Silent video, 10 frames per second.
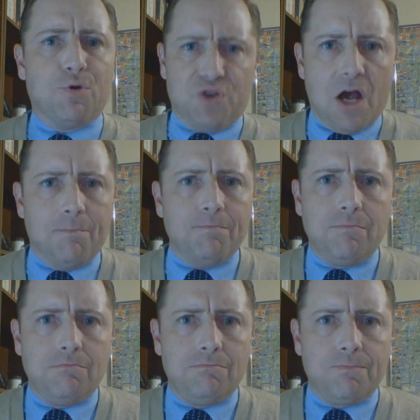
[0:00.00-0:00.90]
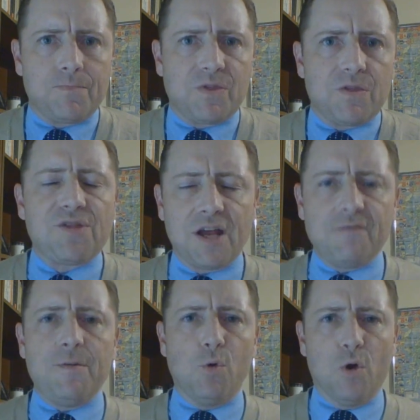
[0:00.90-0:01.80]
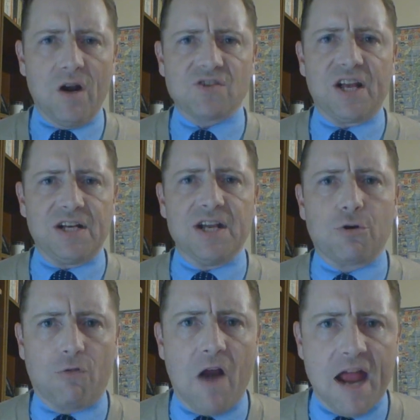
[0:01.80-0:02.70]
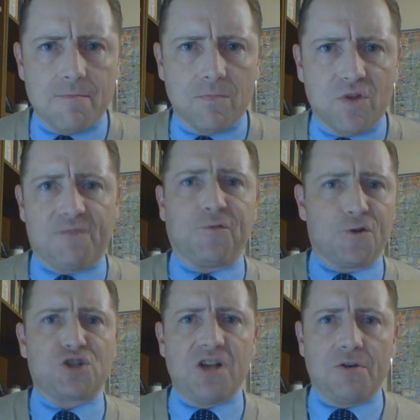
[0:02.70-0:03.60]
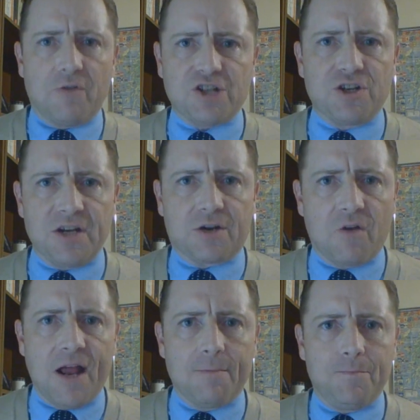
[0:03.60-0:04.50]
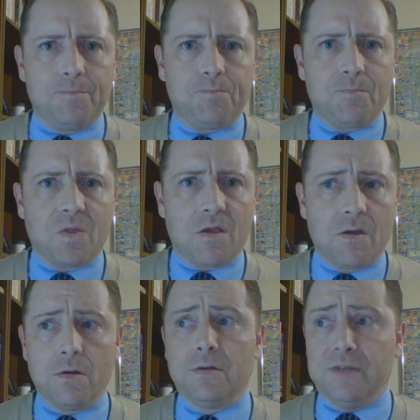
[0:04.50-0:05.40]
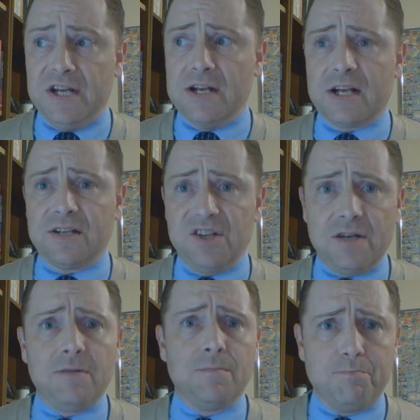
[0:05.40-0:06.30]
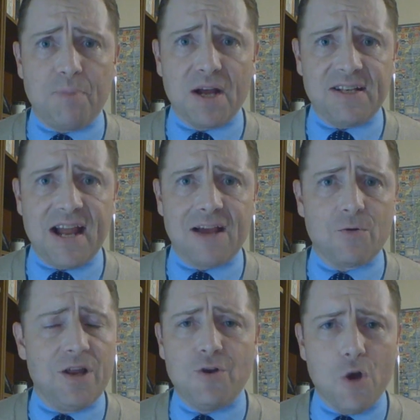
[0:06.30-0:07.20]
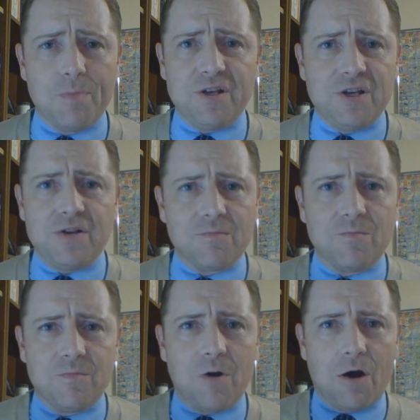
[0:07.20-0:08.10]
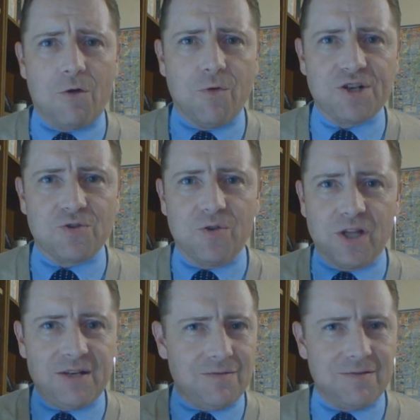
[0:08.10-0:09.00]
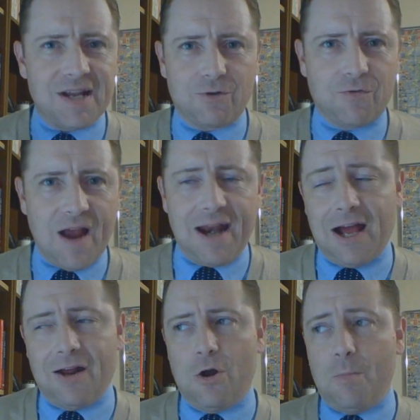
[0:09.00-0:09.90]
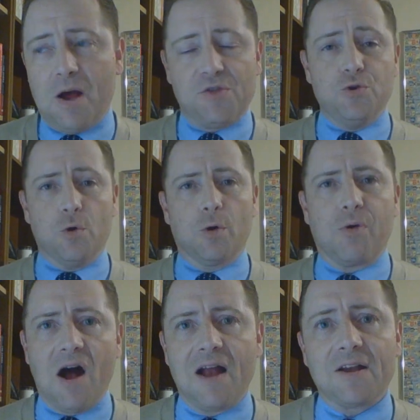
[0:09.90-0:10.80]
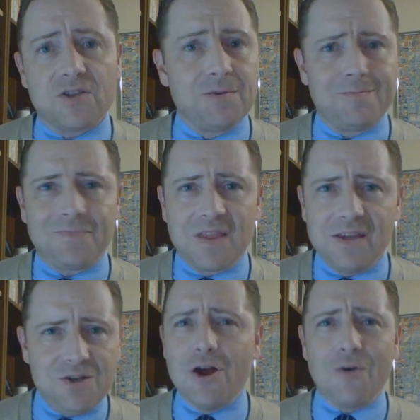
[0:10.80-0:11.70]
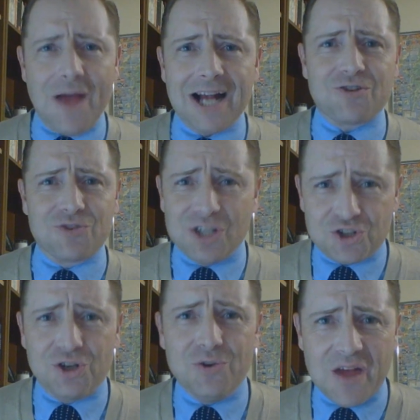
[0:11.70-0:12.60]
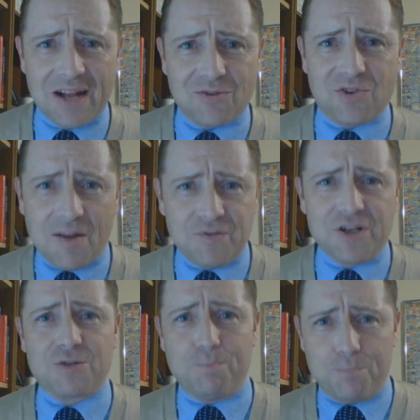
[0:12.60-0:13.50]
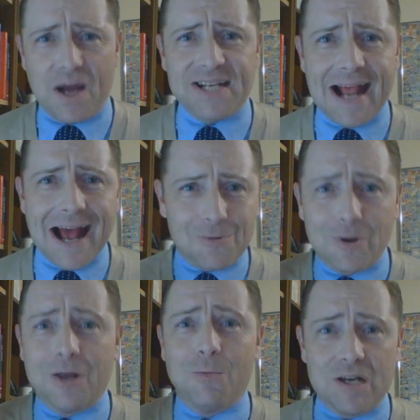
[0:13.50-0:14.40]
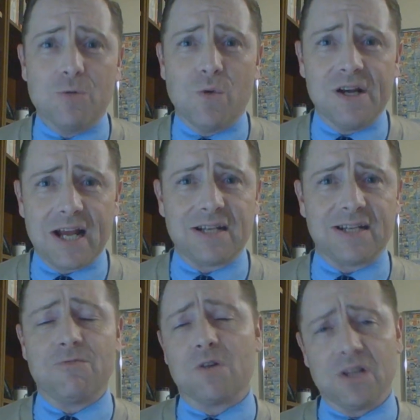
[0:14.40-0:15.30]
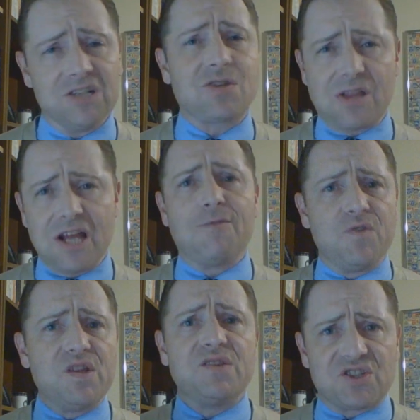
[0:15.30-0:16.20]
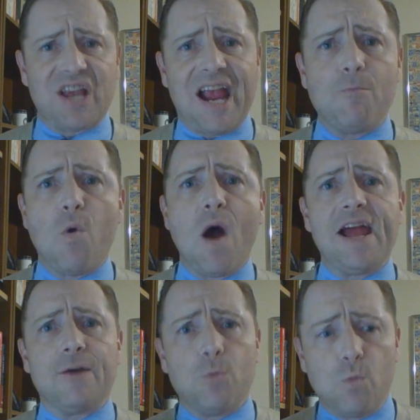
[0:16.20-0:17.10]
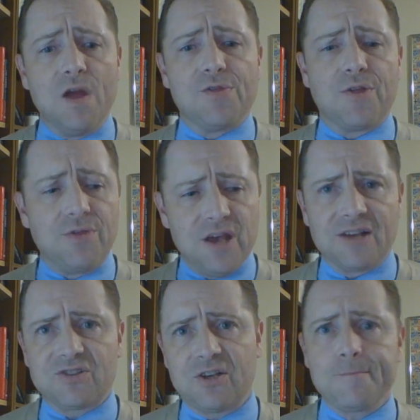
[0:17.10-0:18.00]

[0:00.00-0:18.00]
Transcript: yum think of it more as like nicorette like first generation nicorette need nicotine bite down on it nobody originally nicorette i don't know about the newer products you don't actually chew that stuff you just bite down on it when you want nicotine release think of it the same way with this